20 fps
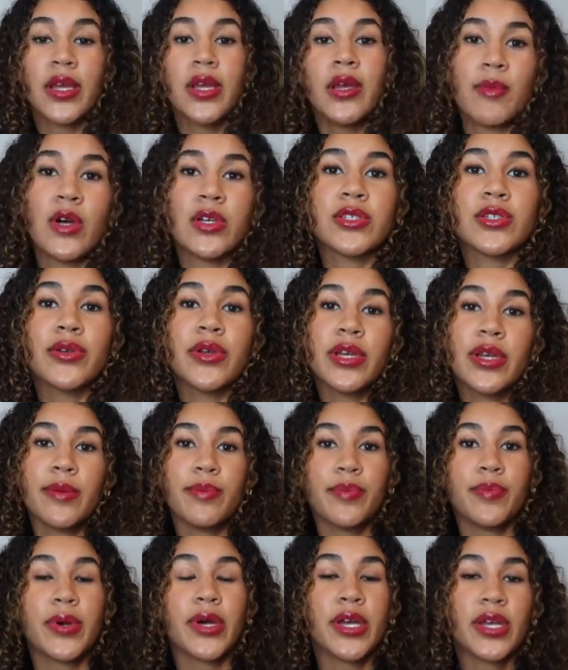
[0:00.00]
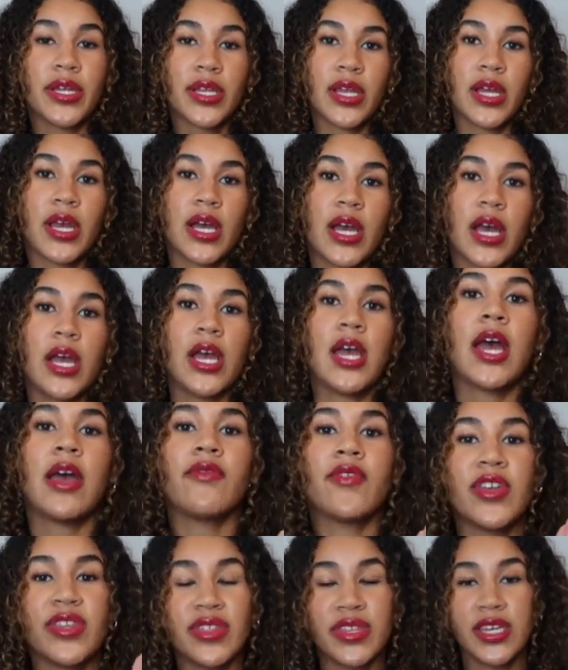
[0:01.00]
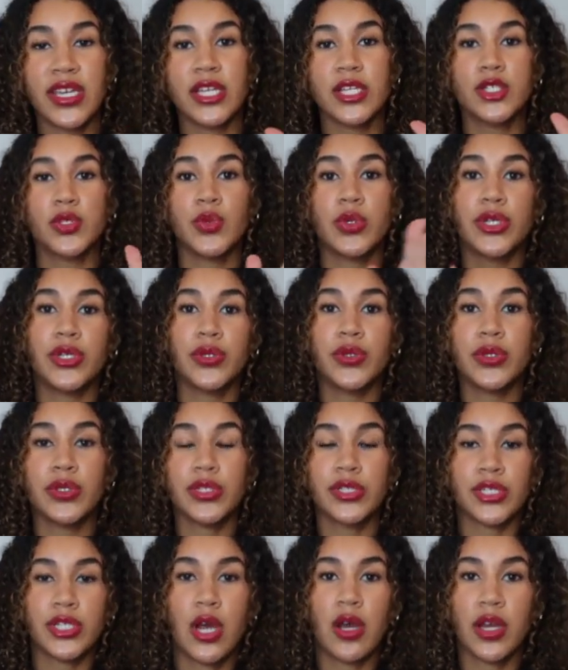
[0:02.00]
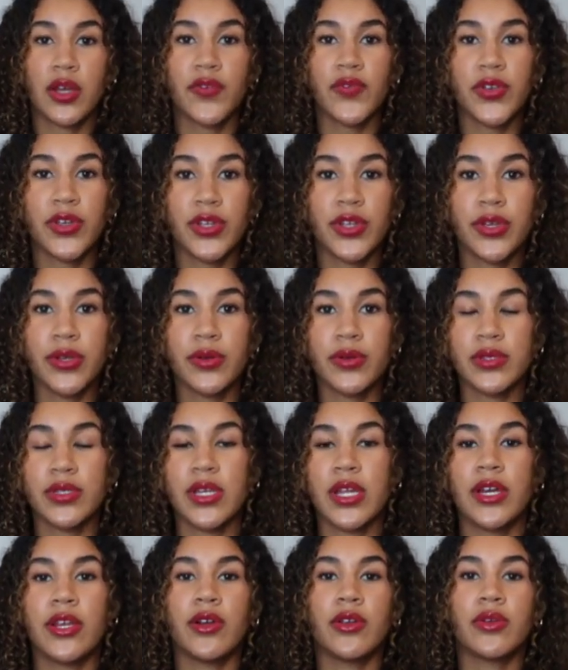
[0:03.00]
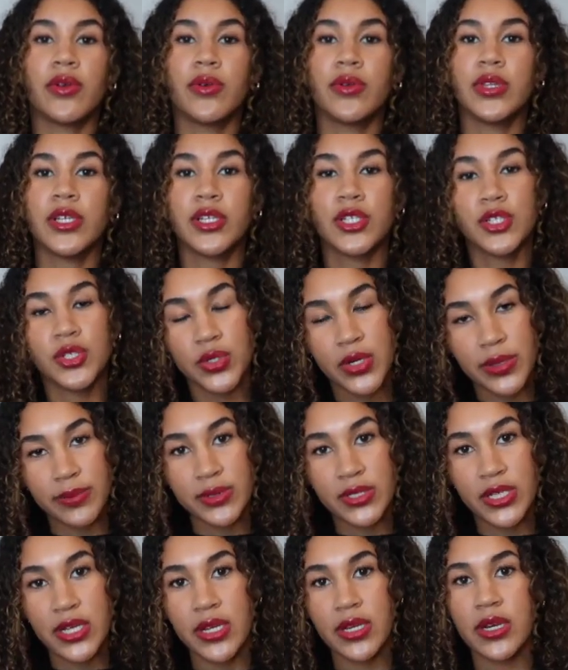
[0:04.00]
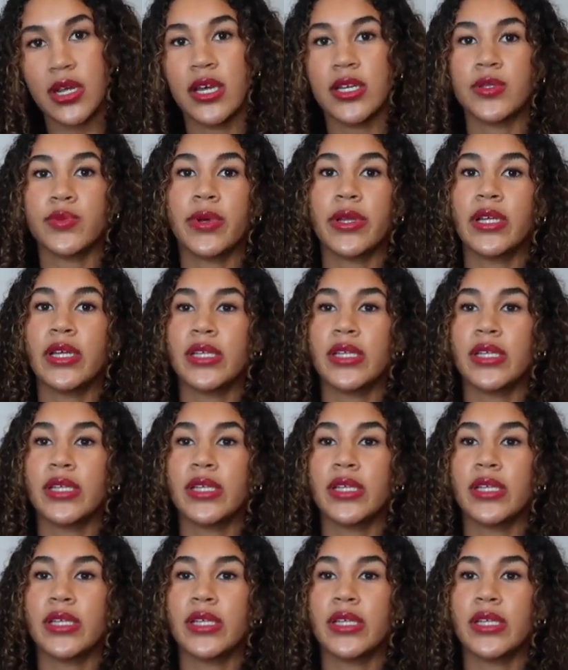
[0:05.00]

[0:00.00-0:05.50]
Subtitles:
I'm also gonna put everything into a Google Doc for you, and it'll go in the description as well